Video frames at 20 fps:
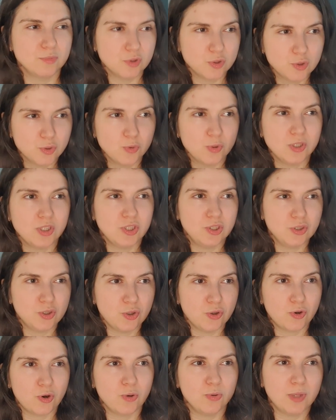do it in
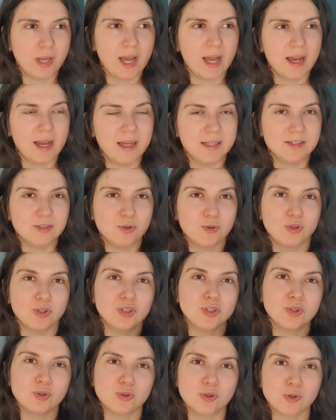your own head or
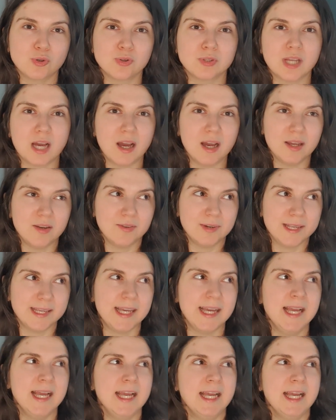in your own diary.